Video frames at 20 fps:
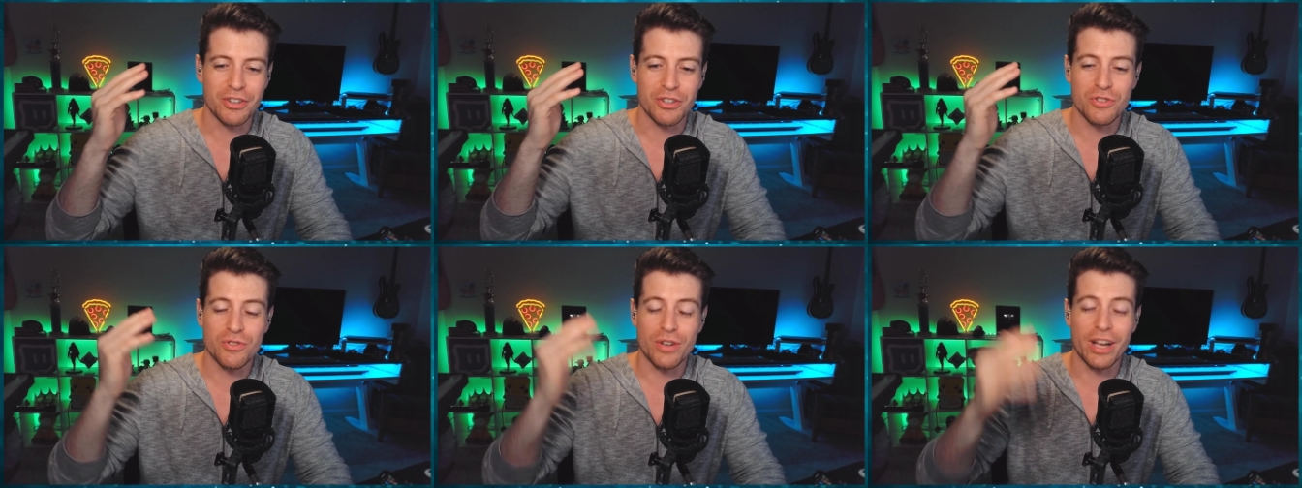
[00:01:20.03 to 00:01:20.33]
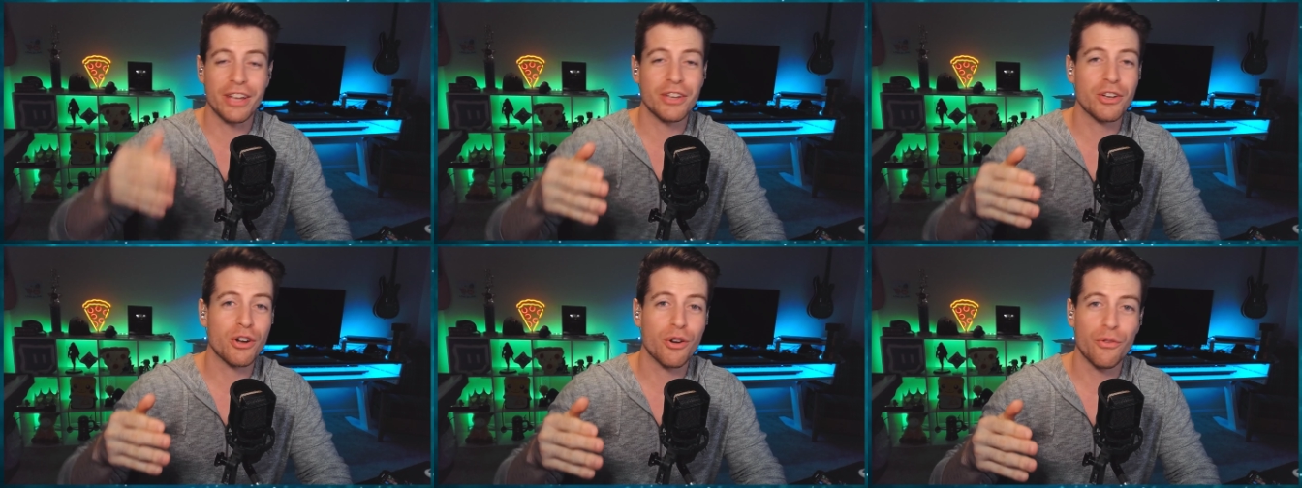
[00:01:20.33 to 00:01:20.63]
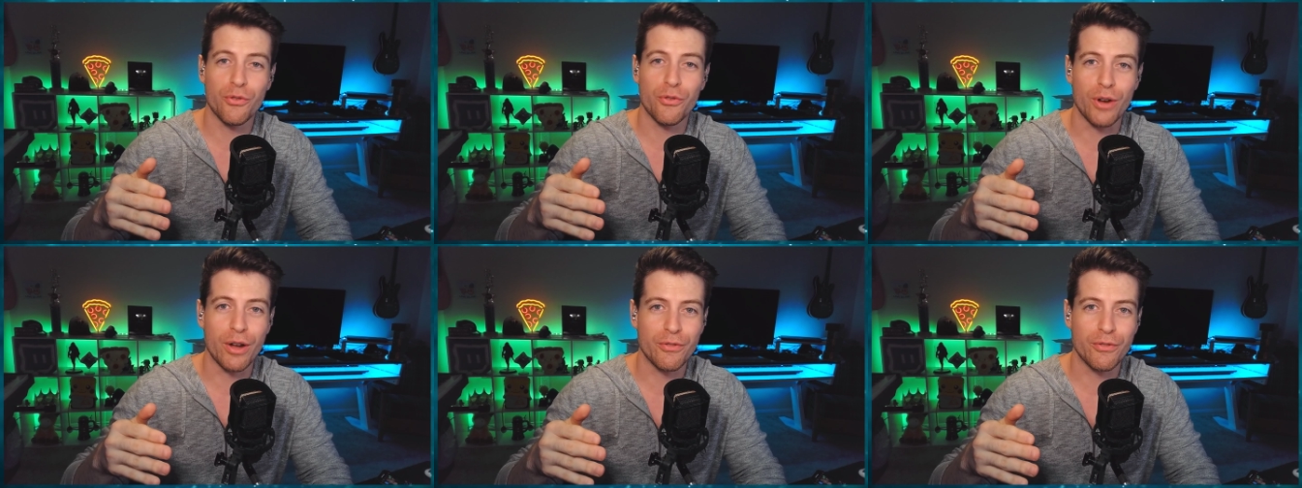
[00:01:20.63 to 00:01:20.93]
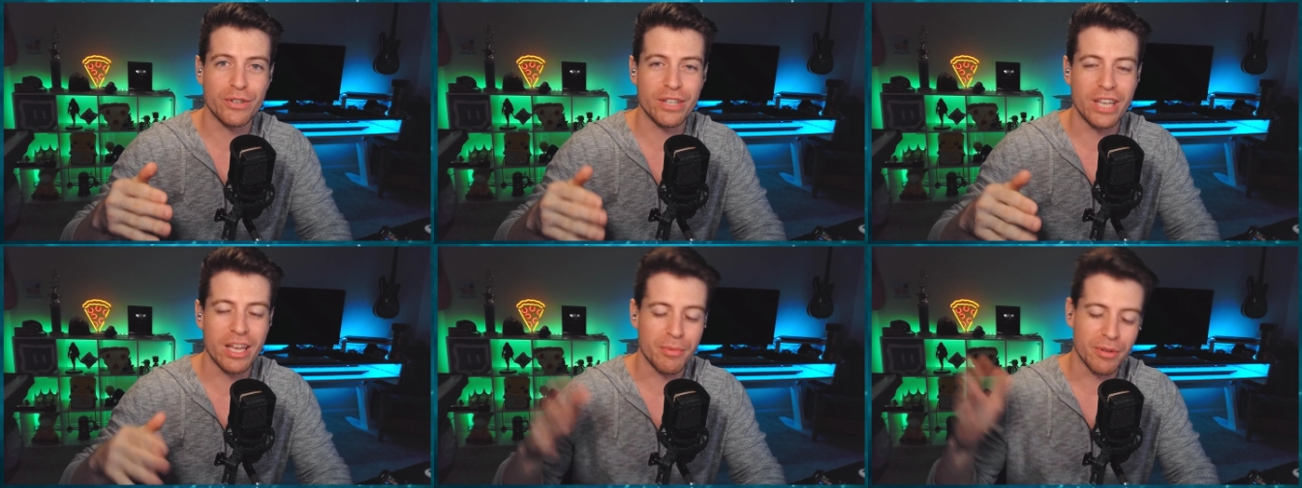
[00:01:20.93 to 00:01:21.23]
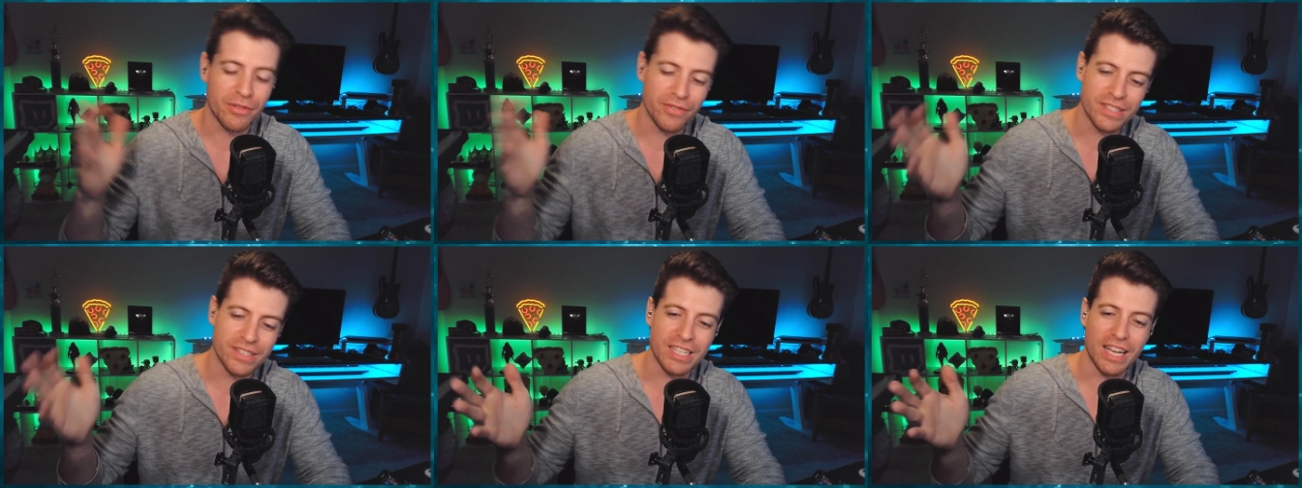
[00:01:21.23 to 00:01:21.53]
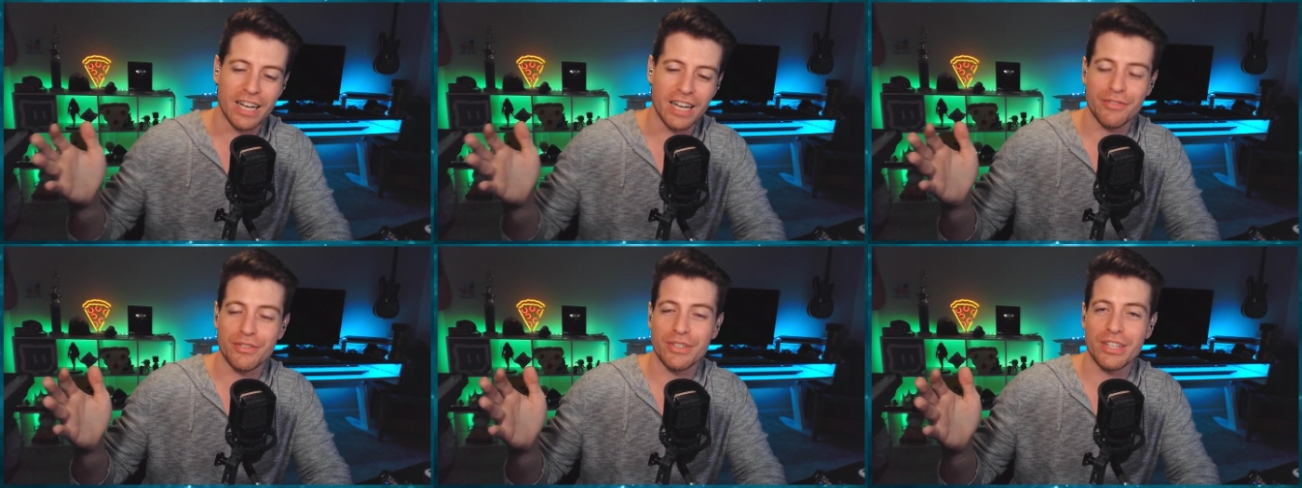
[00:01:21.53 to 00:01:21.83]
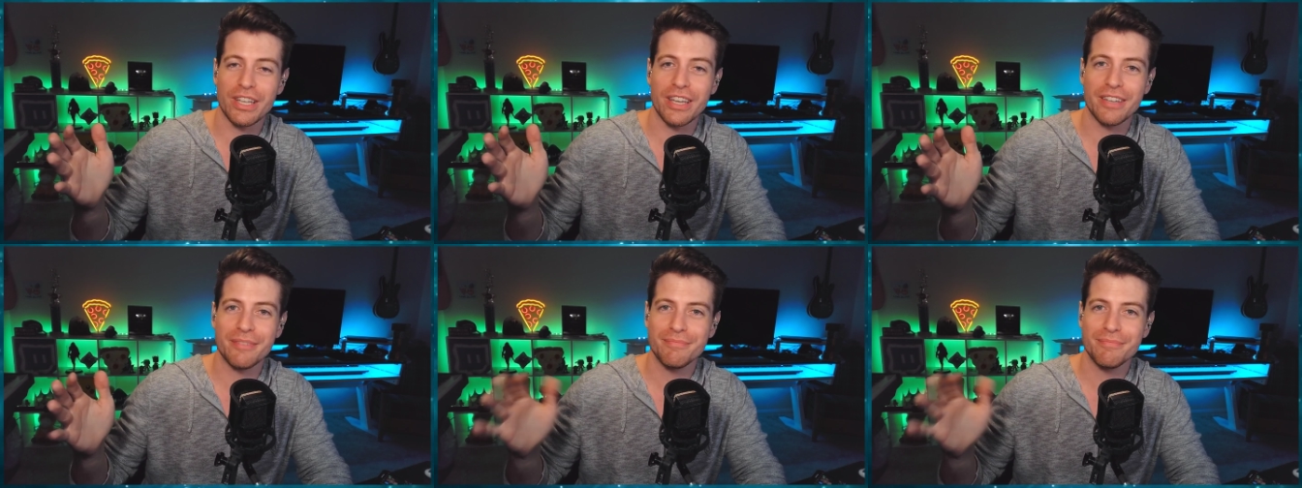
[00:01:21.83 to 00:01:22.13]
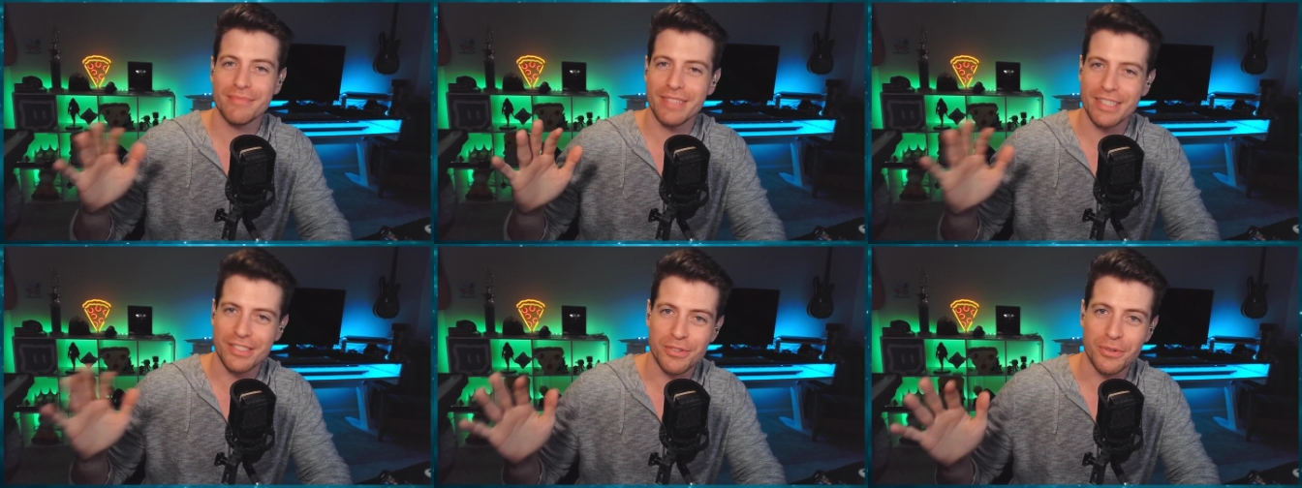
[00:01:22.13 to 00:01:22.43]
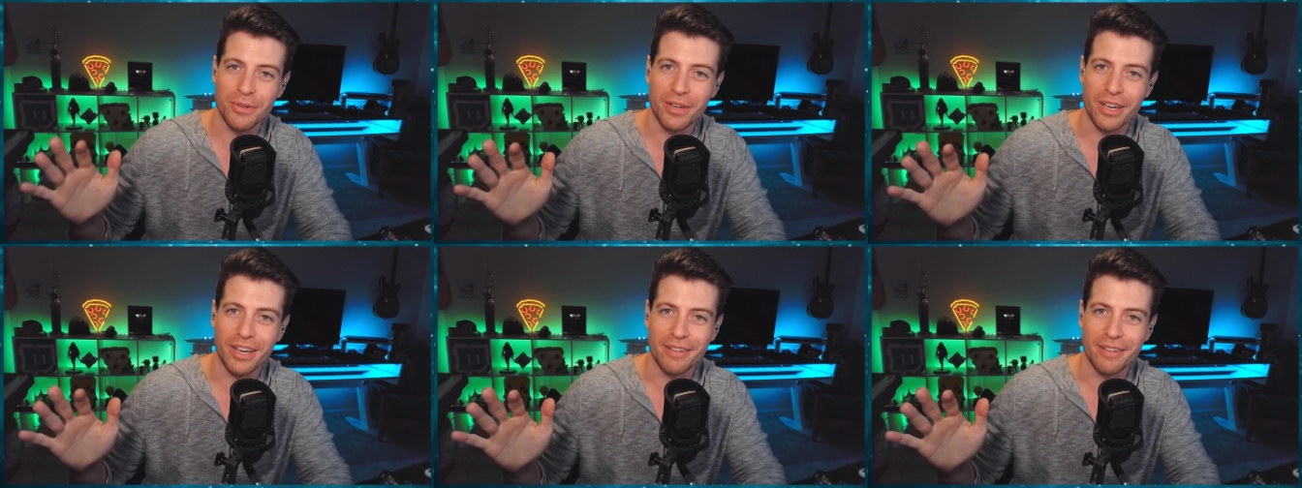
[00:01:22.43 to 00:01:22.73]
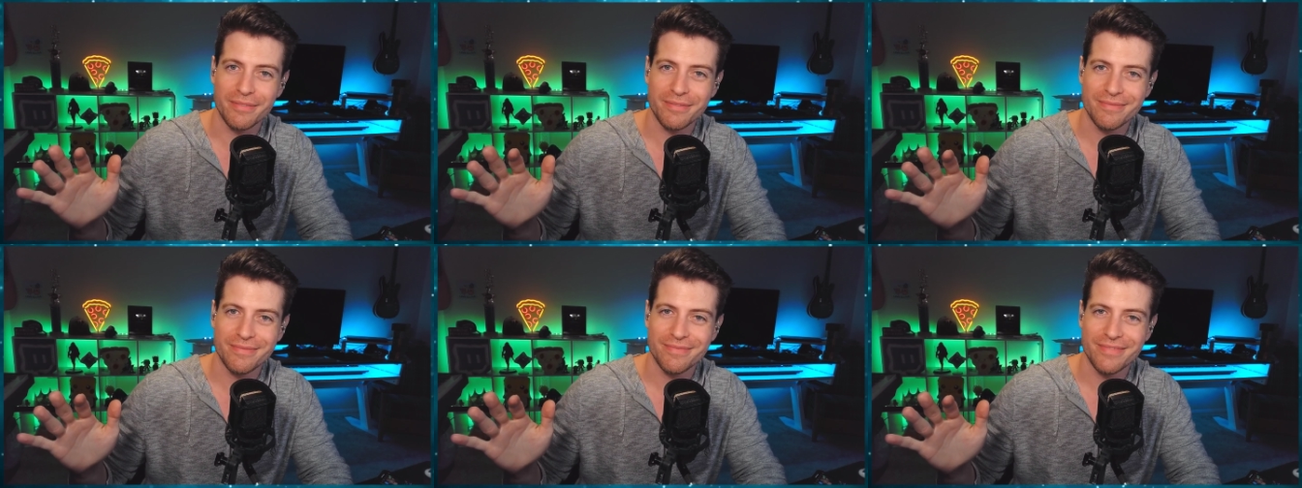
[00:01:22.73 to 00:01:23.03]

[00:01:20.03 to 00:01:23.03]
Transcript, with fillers: going to try and go for every day, but if it's not every day, that's okay.